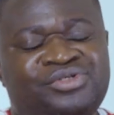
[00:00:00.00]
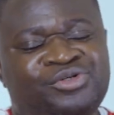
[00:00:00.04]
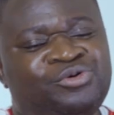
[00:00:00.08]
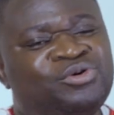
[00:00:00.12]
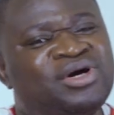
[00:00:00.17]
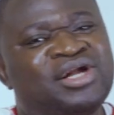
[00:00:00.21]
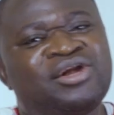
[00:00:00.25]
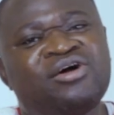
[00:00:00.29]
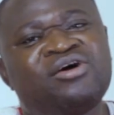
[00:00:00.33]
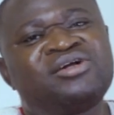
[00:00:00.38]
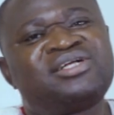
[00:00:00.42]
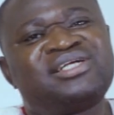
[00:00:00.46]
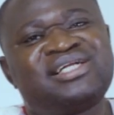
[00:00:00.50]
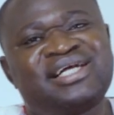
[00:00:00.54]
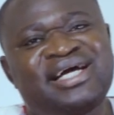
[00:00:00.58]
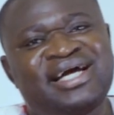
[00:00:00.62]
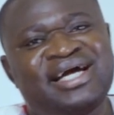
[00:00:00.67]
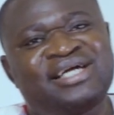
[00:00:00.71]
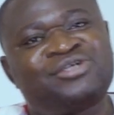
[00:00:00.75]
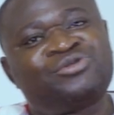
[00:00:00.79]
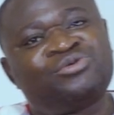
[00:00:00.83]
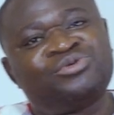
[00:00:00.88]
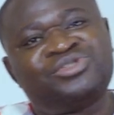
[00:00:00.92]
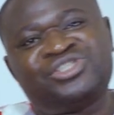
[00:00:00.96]
You are not
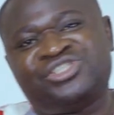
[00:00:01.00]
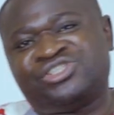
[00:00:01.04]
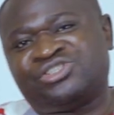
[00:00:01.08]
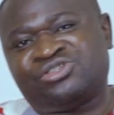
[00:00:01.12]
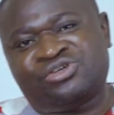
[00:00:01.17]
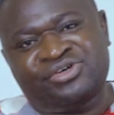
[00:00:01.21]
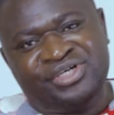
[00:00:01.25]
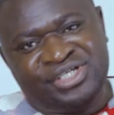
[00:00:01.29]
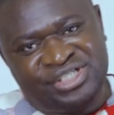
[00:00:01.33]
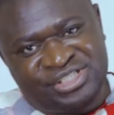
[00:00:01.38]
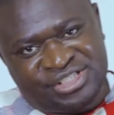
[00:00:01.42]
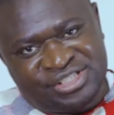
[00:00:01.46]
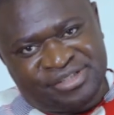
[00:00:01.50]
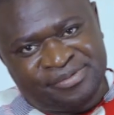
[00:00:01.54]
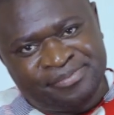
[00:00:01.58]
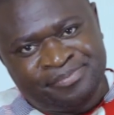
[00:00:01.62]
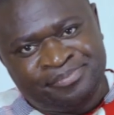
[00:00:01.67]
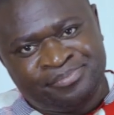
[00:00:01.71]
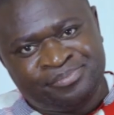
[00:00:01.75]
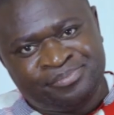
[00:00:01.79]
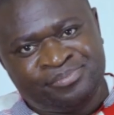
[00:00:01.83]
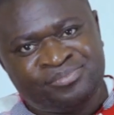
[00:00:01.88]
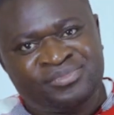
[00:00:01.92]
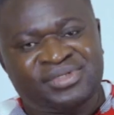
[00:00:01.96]
there to destroy it.
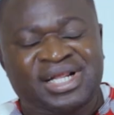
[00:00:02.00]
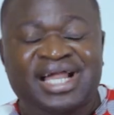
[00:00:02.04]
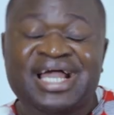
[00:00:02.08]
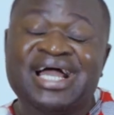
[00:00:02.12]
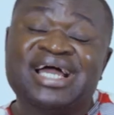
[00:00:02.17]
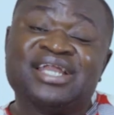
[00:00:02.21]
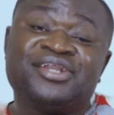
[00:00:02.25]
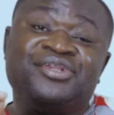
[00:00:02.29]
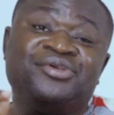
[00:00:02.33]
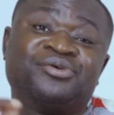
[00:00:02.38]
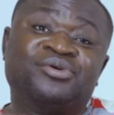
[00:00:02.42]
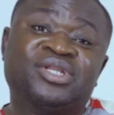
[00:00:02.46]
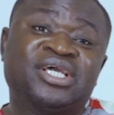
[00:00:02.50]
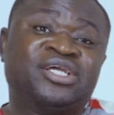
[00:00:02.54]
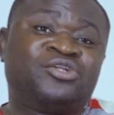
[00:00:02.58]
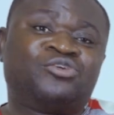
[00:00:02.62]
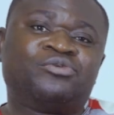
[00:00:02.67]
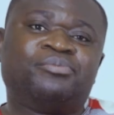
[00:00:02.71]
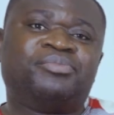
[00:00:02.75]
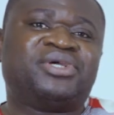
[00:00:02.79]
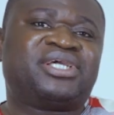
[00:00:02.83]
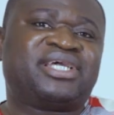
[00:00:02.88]
And you need to be